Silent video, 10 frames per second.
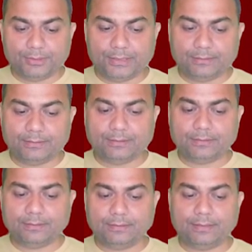So yes,
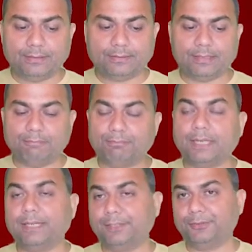this is the
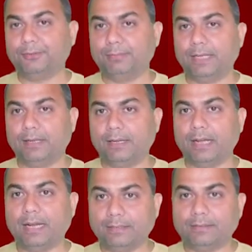sample resume
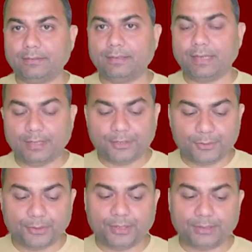and it's
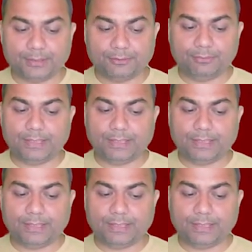really good.